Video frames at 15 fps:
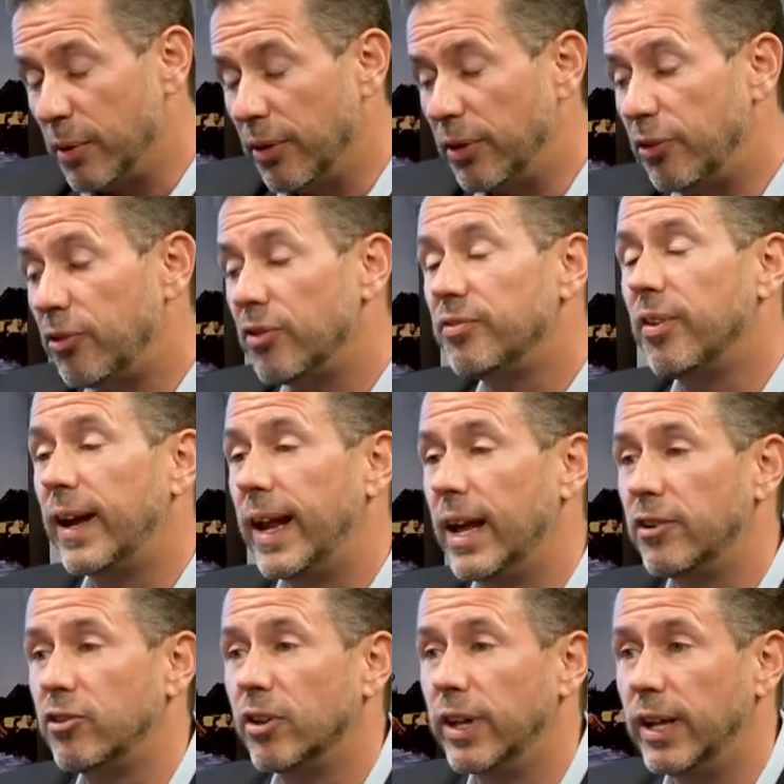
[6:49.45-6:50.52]
there's the
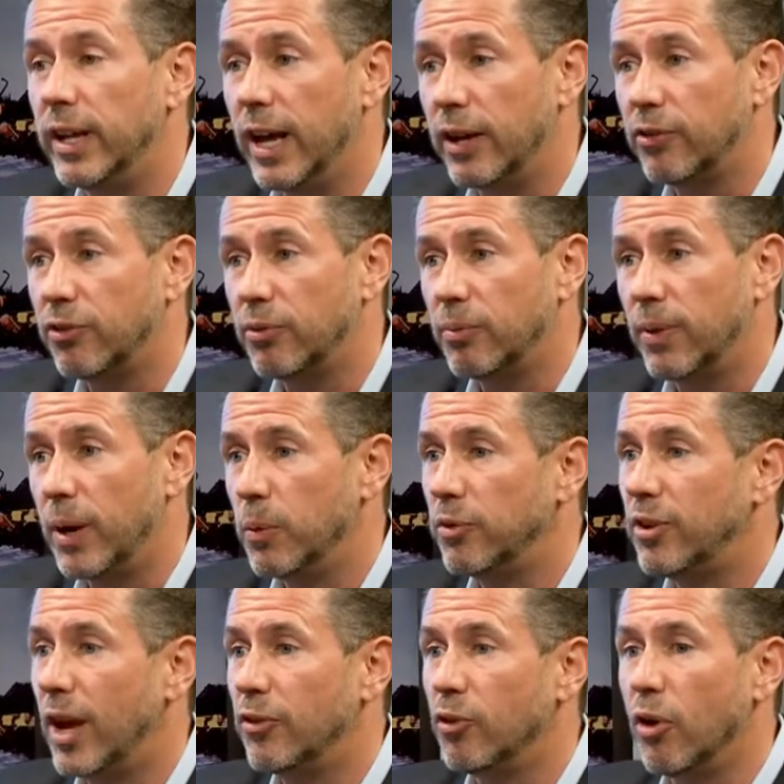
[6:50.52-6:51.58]
financial index, right, which
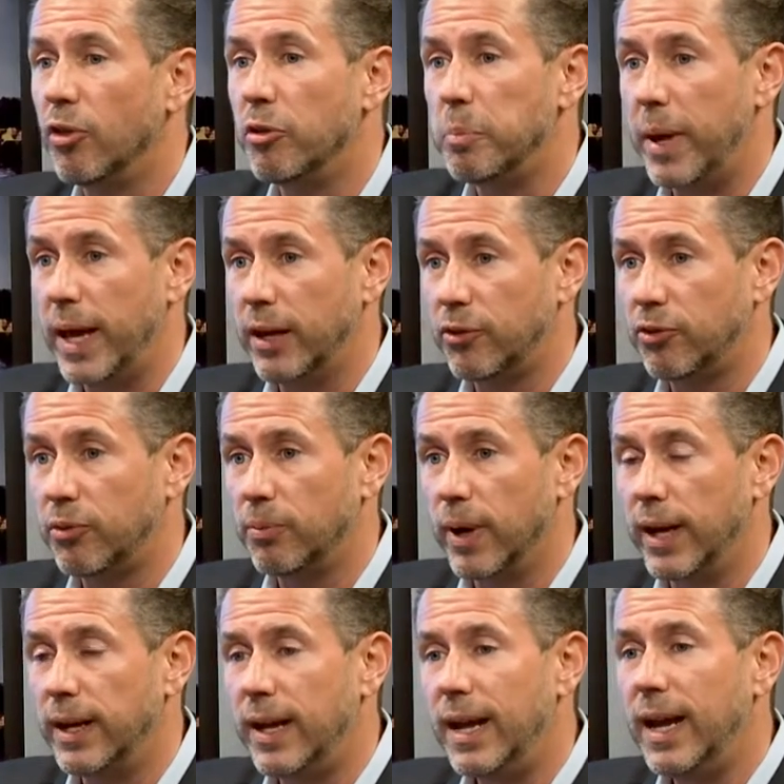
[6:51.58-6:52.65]
has all mm -hmm. the mm-hmm. banks, right?